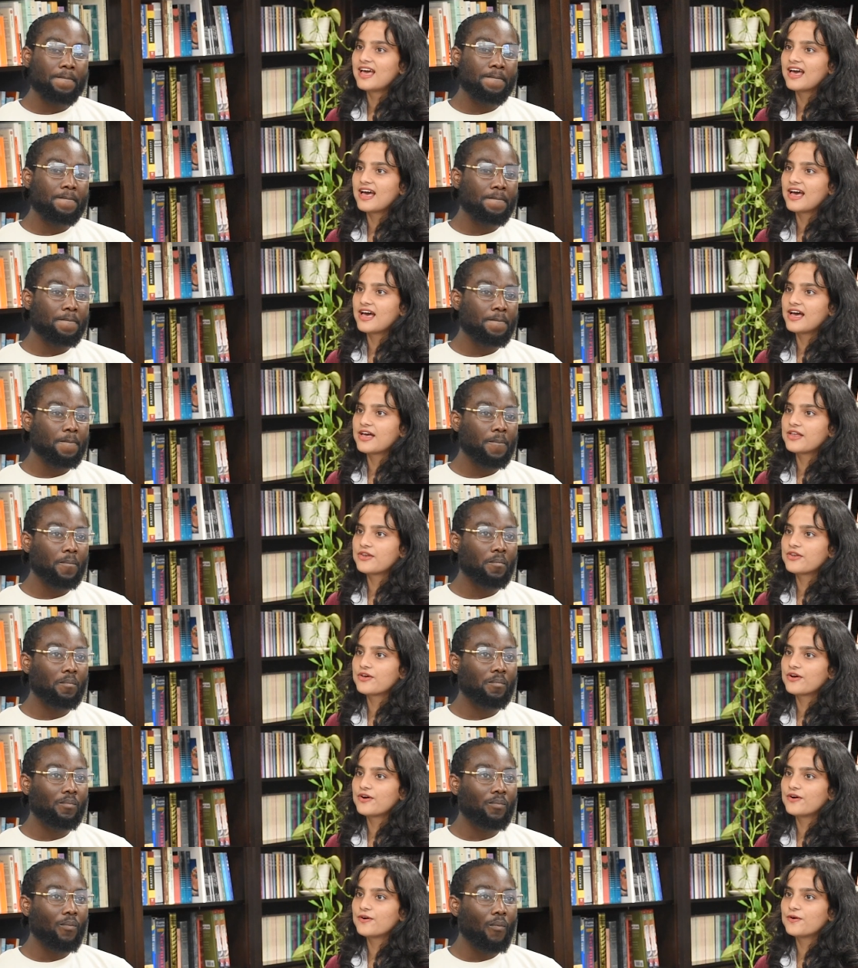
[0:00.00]
Speaker 1: And
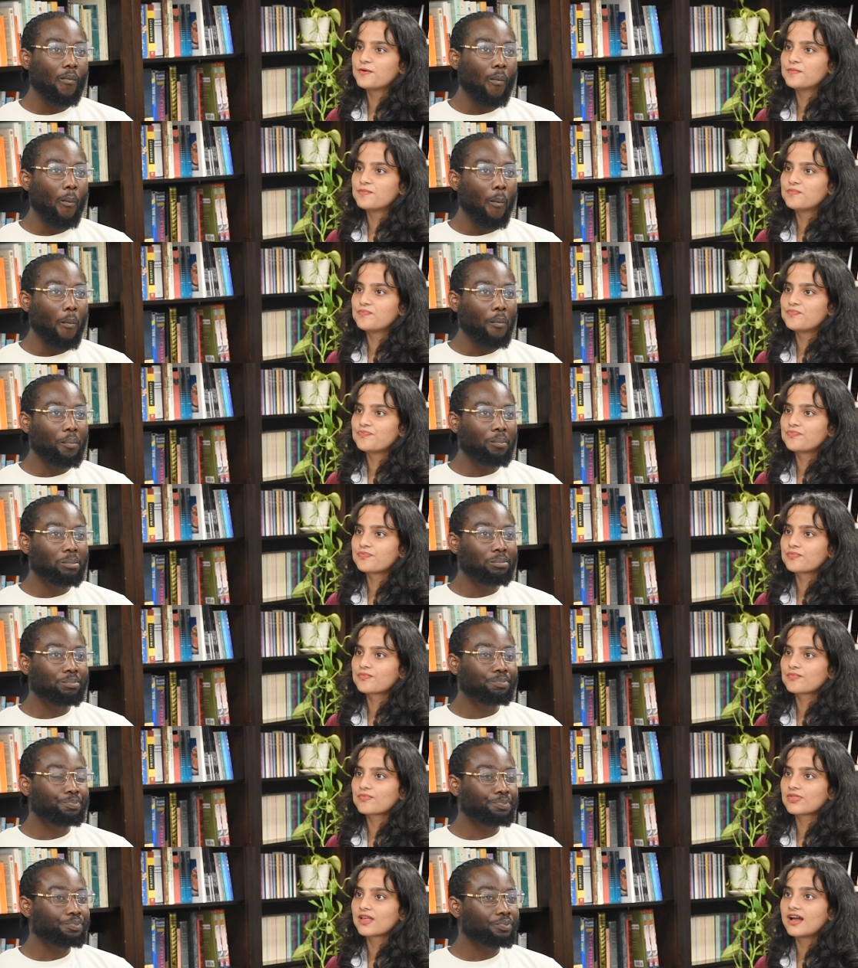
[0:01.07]

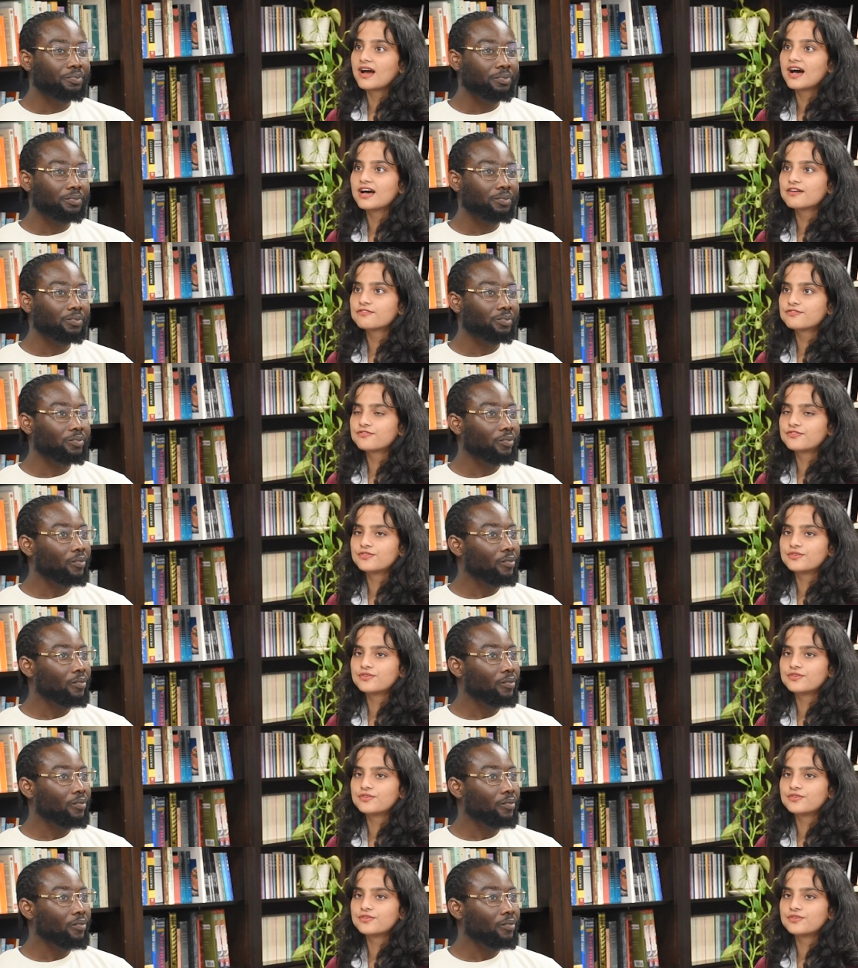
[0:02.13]
apart